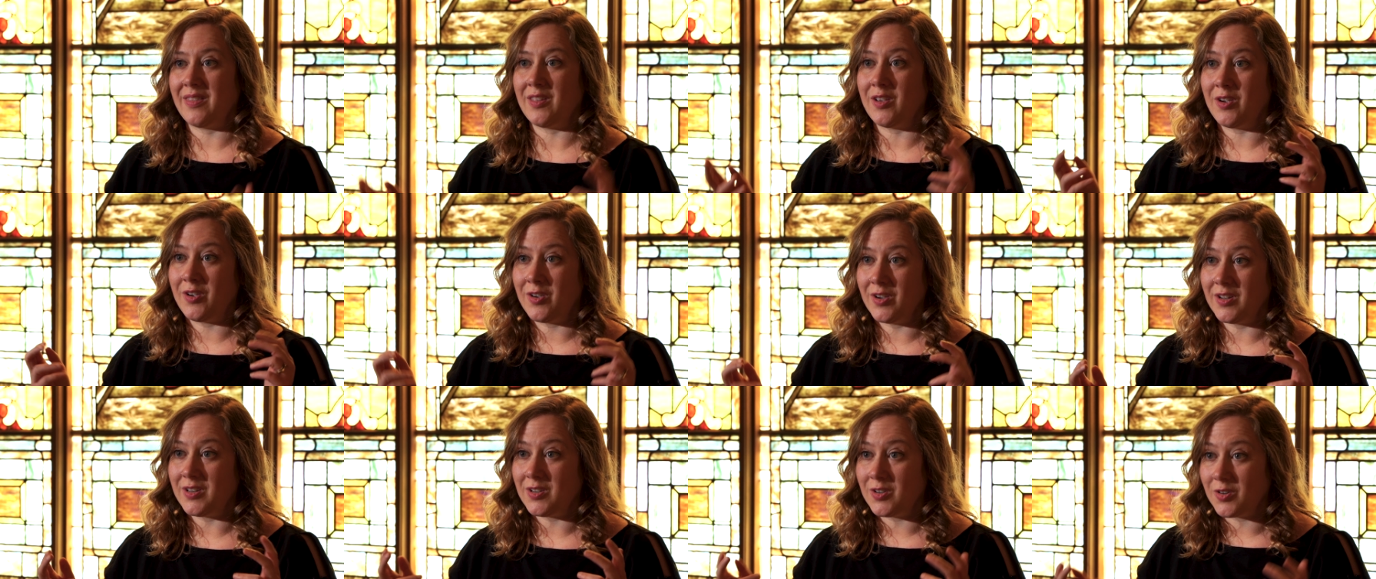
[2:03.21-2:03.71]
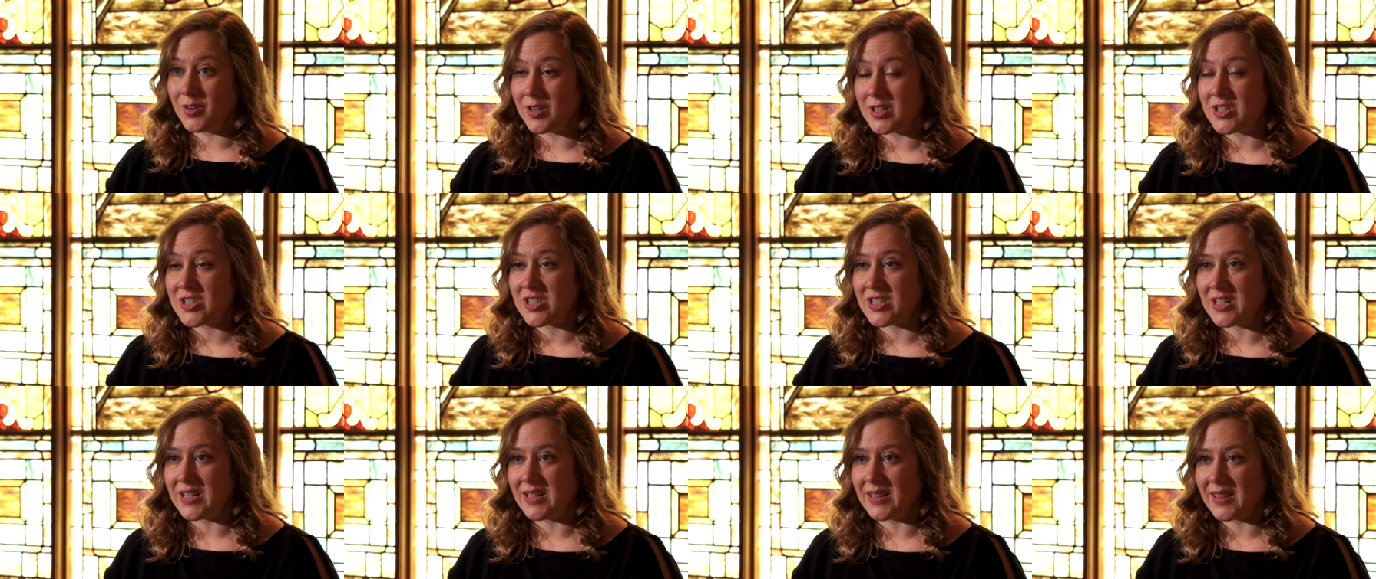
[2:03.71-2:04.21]
the good
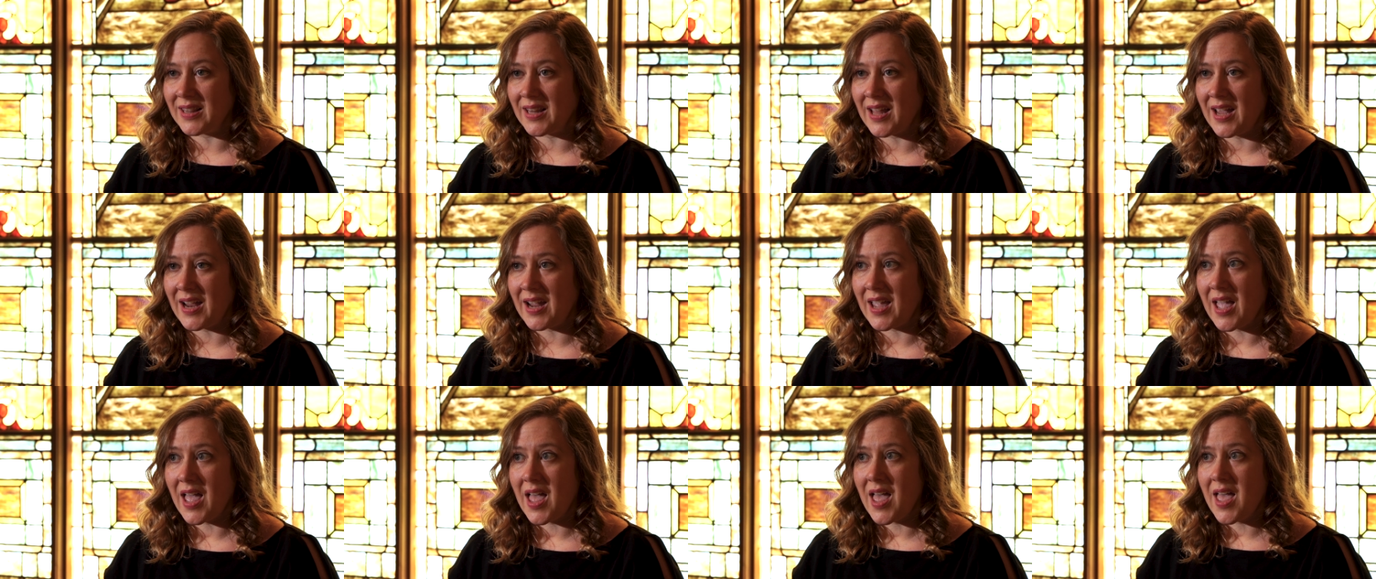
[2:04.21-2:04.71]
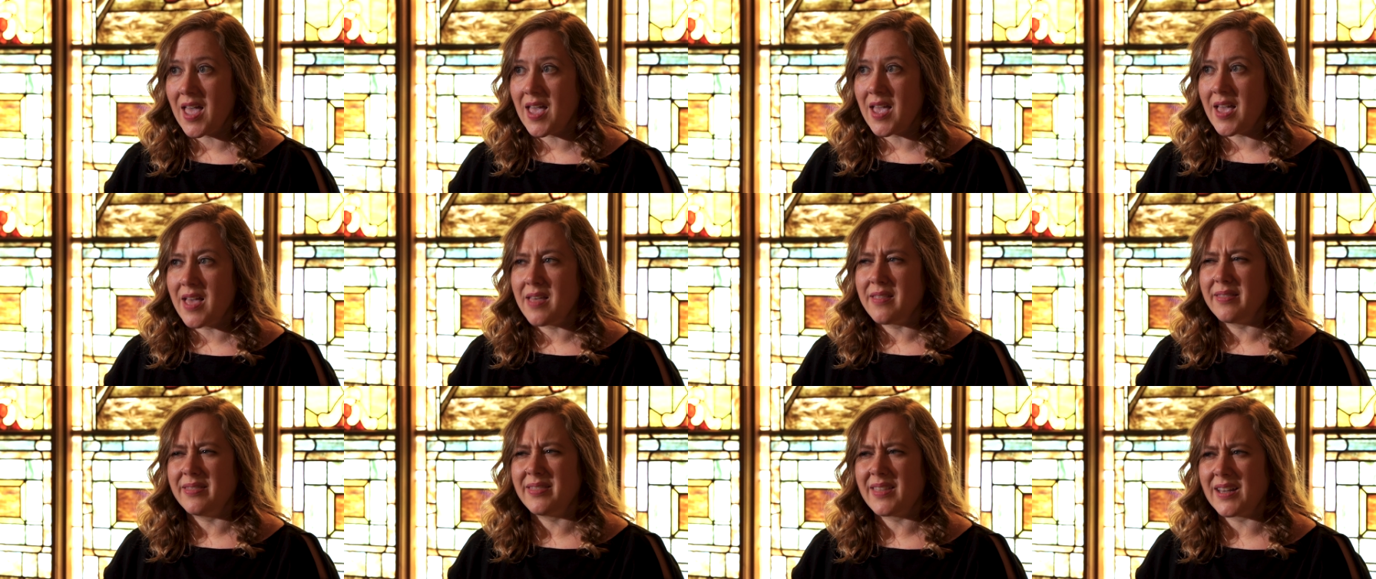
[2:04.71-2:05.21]
Christian,
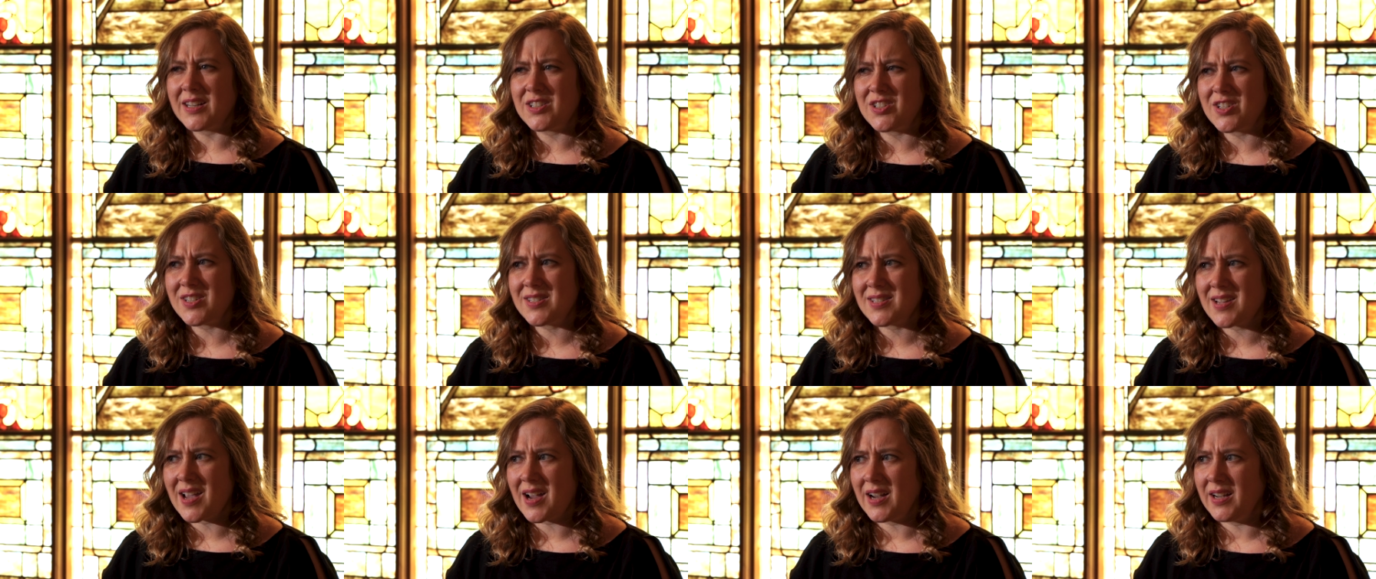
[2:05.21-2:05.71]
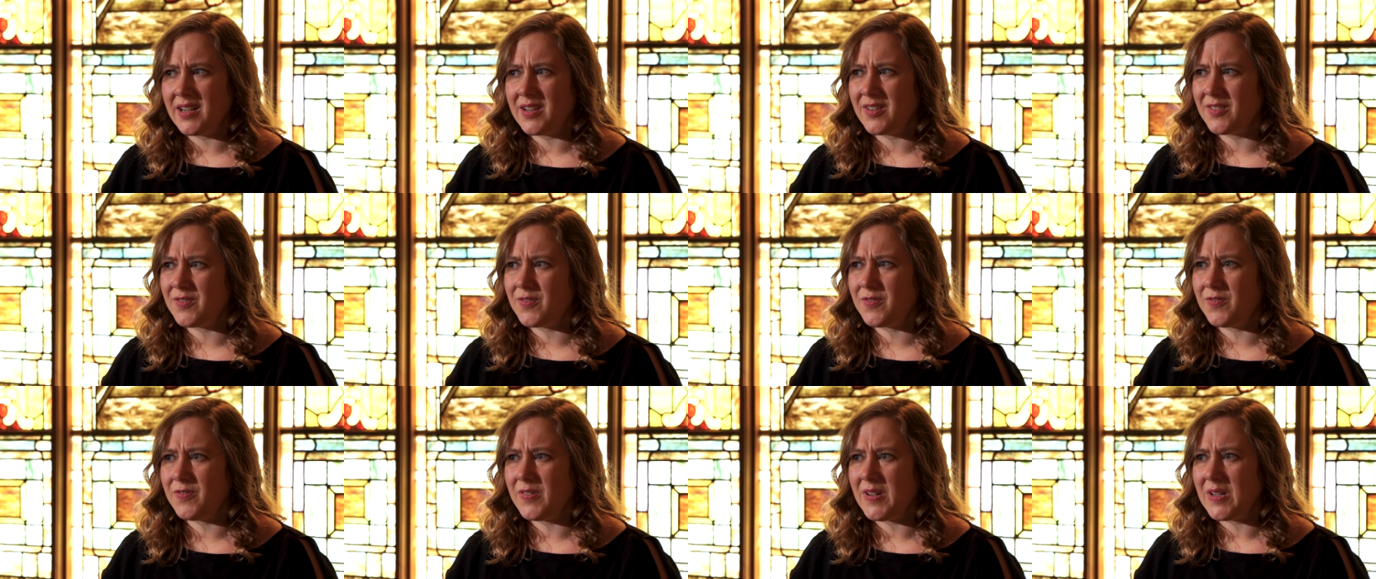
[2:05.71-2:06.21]
that just kind of
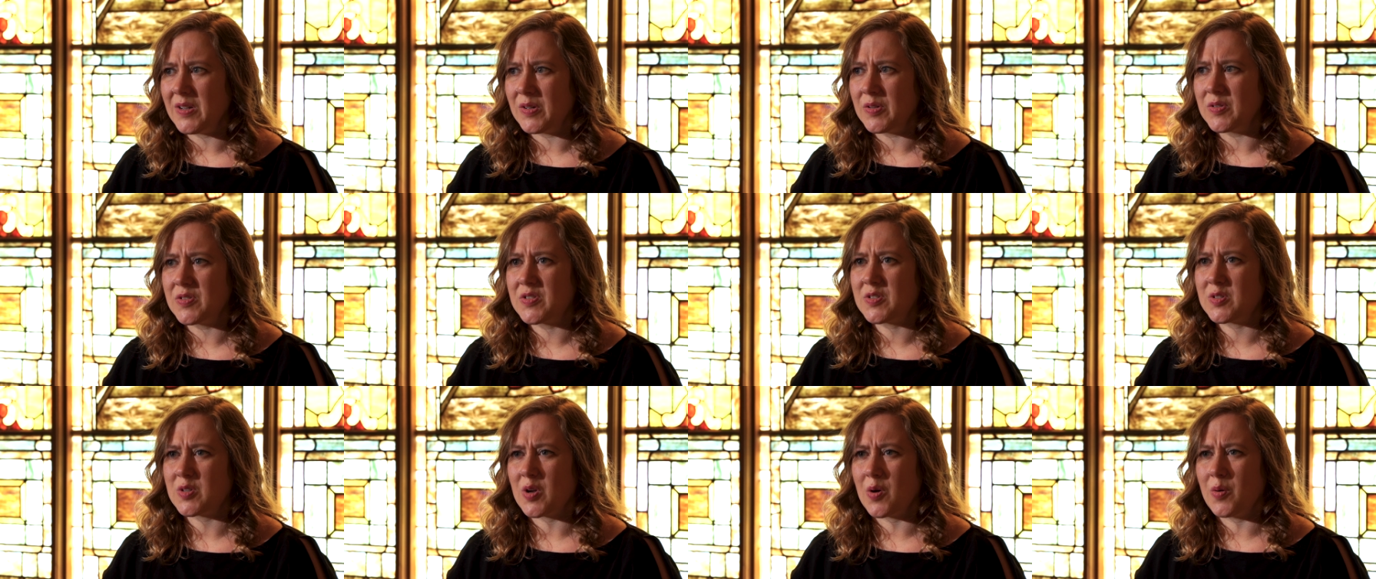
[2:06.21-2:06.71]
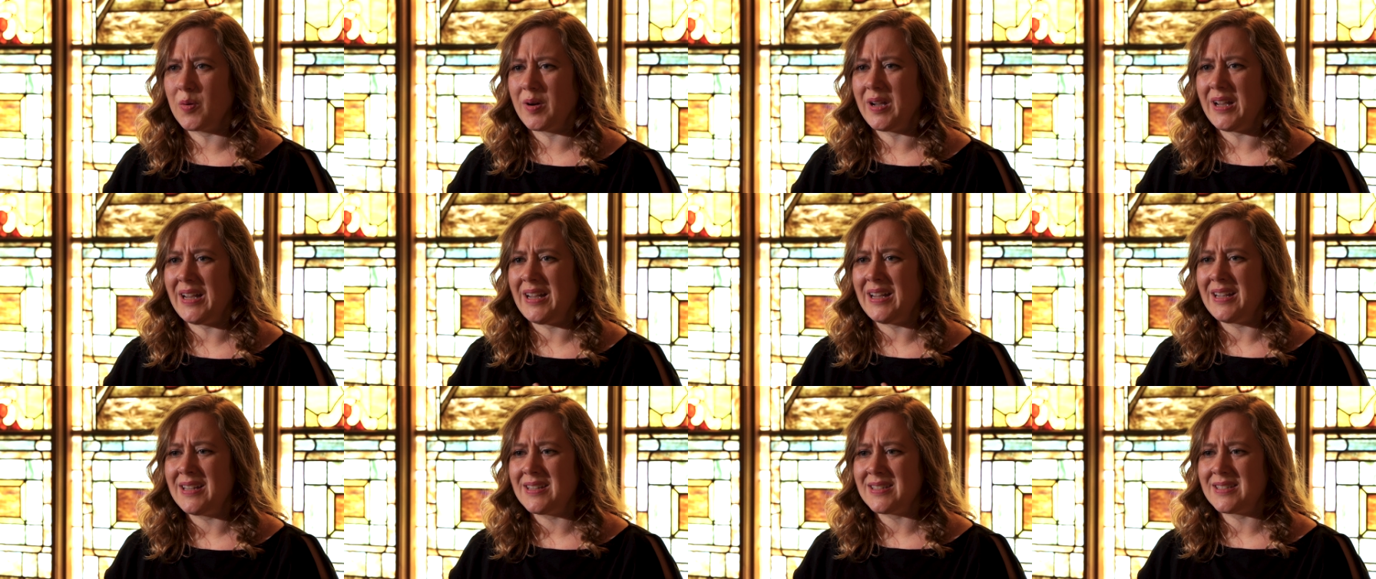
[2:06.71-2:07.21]
feels so
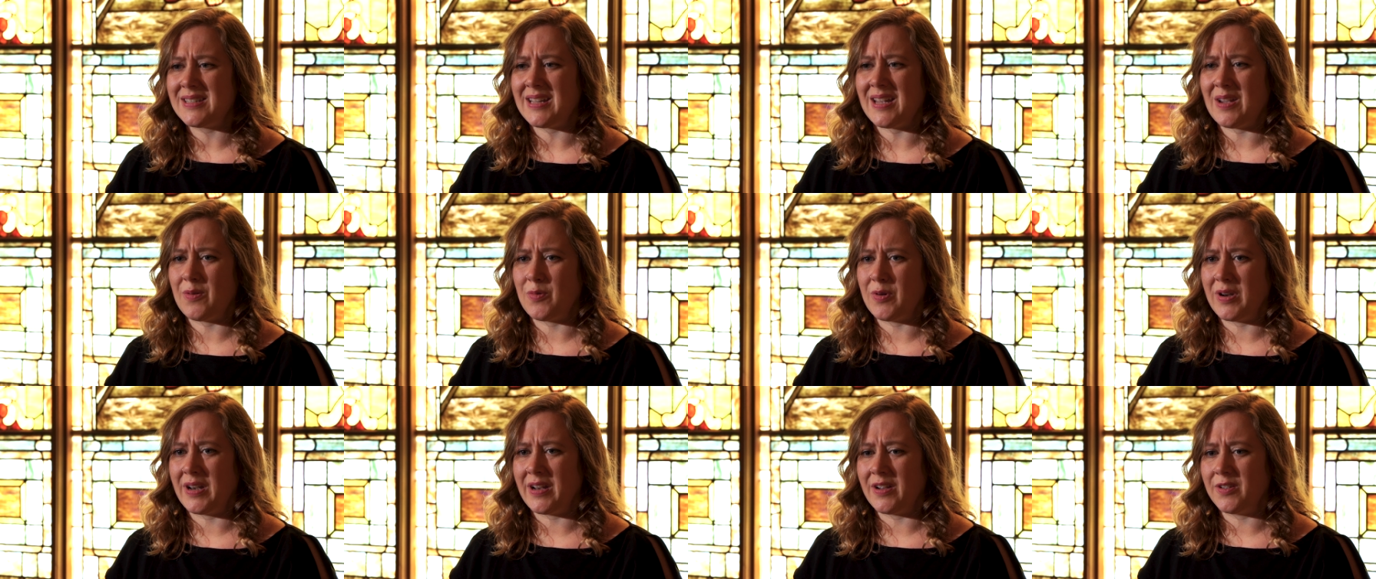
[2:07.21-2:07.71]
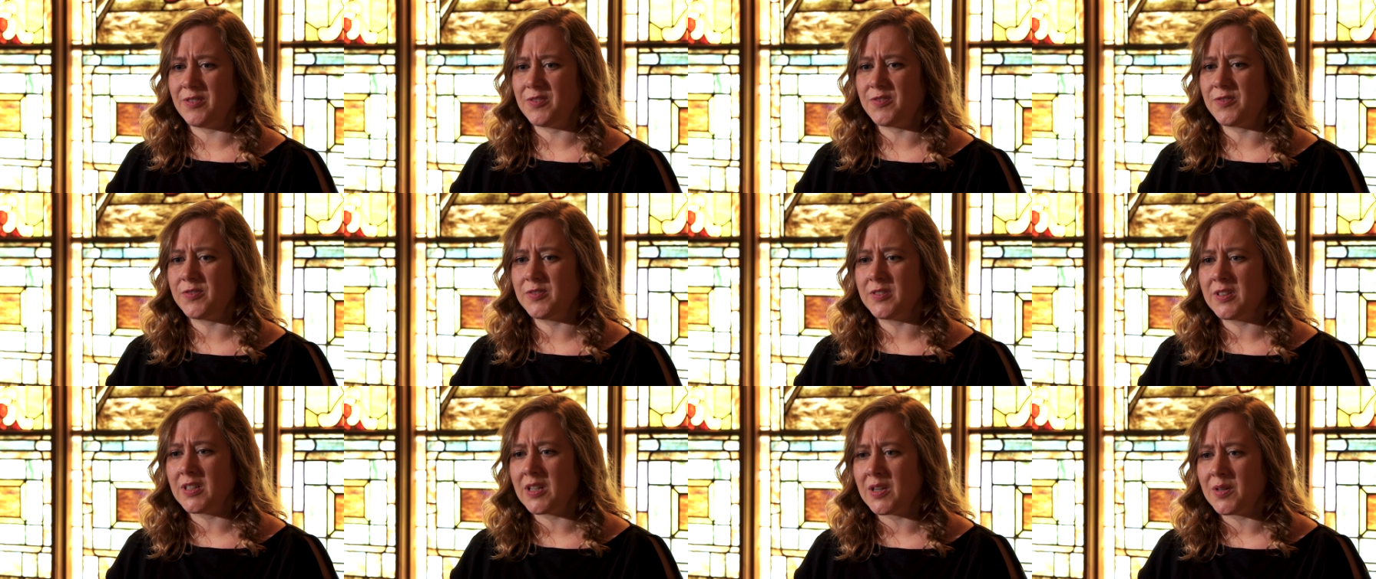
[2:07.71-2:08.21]
easy when it
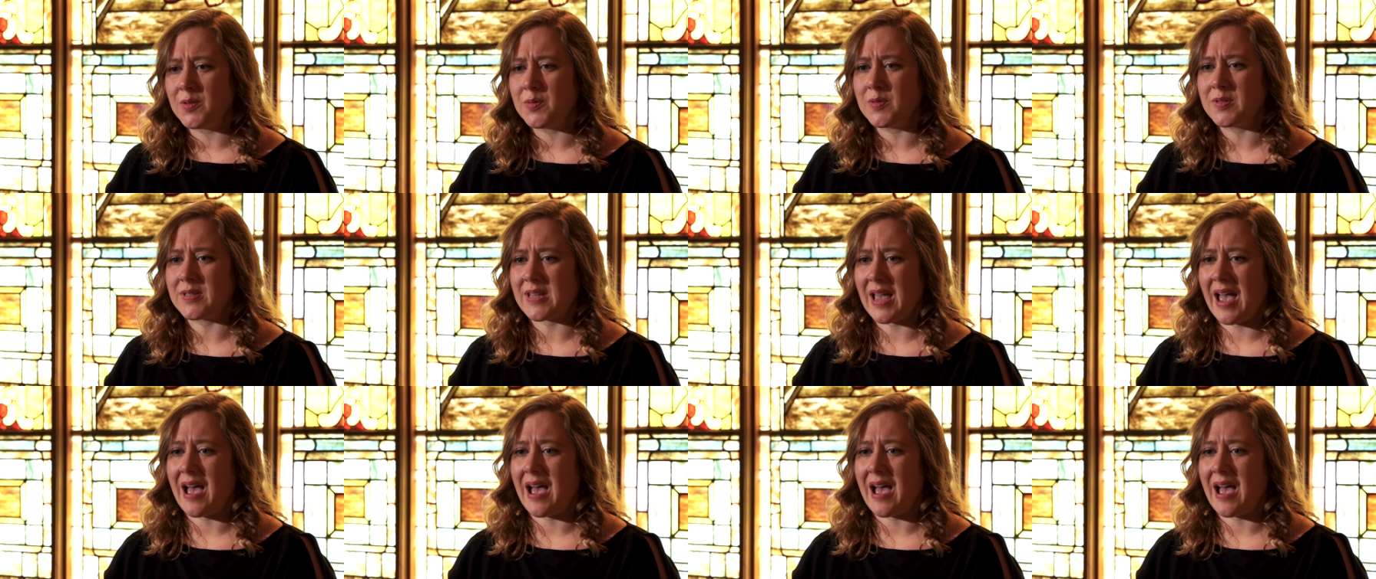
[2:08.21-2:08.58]
flows